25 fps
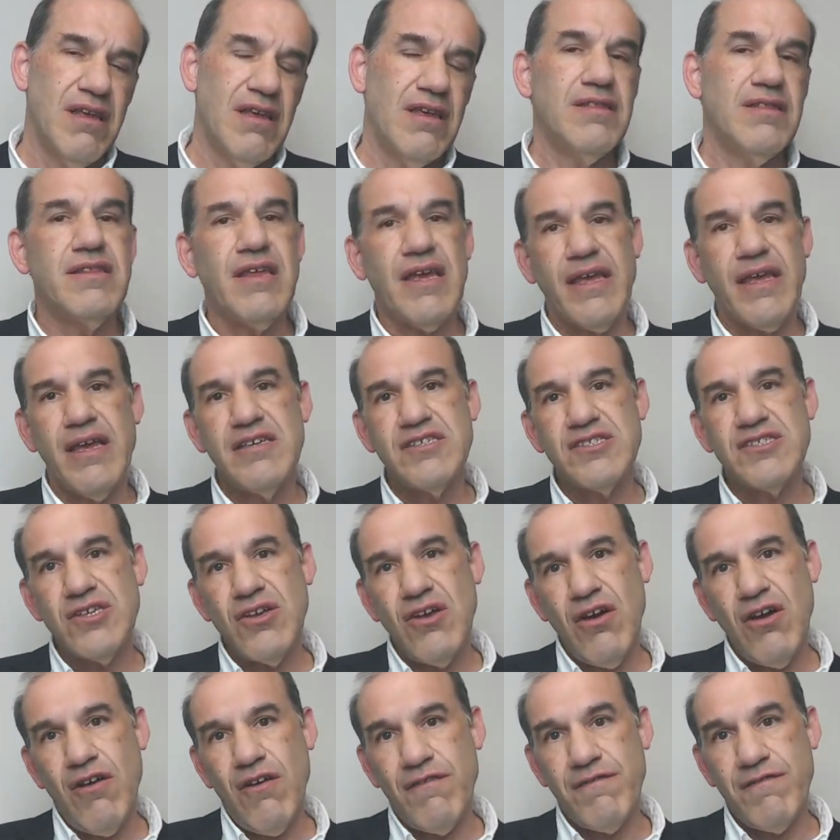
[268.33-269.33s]
In the
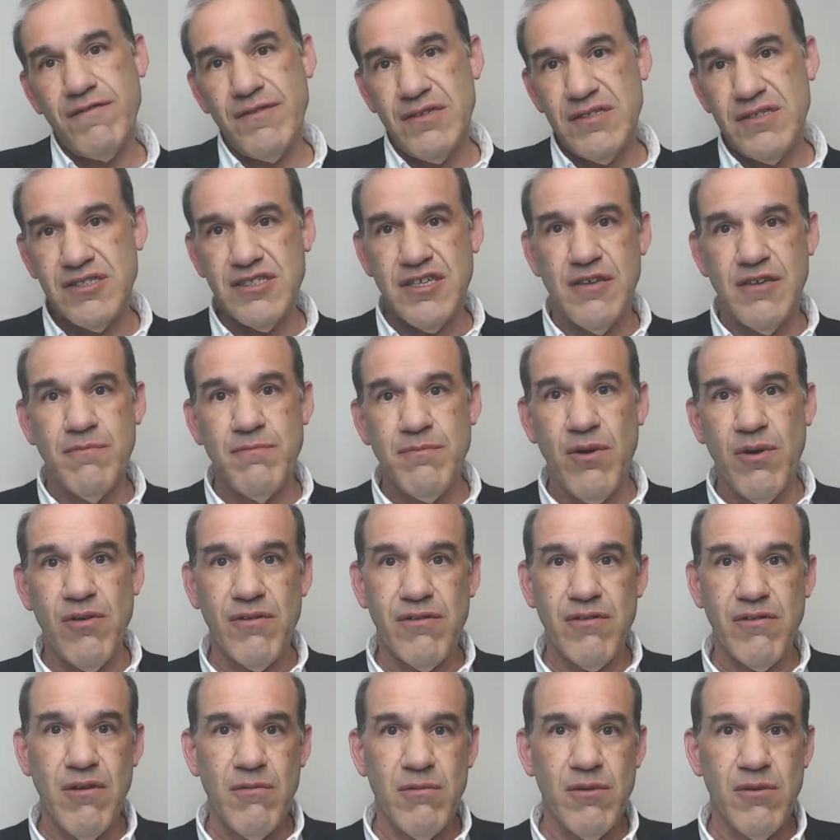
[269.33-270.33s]
case of simple
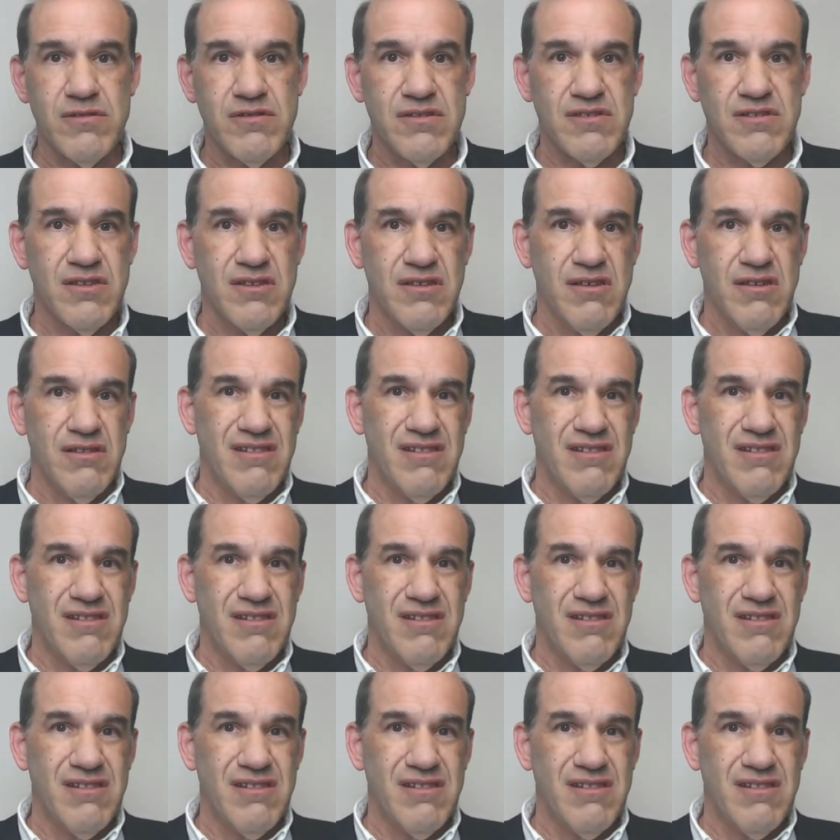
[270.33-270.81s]
robot,